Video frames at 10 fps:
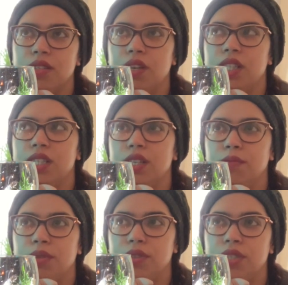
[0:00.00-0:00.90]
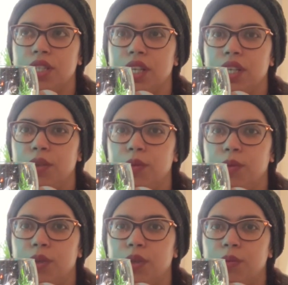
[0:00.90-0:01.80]
you're not the same person that you
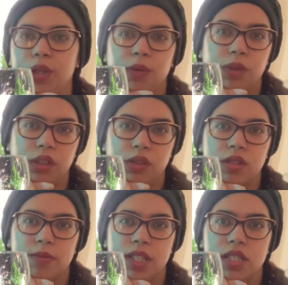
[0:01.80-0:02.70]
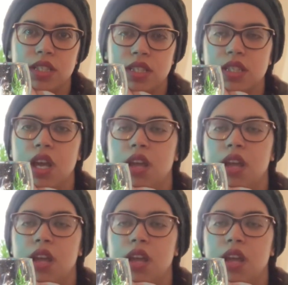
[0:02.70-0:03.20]
were when you were in those places.